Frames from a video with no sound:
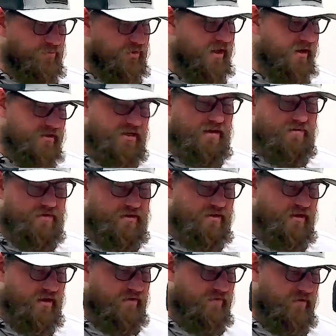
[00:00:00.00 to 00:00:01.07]
players have
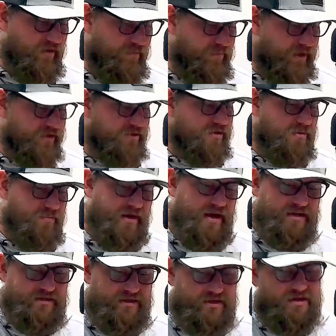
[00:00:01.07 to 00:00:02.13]
a mental
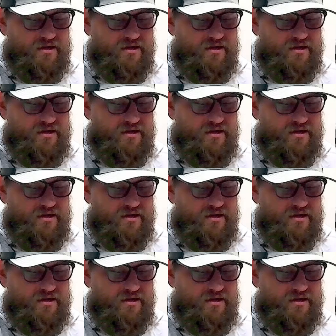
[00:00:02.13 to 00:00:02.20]
capacity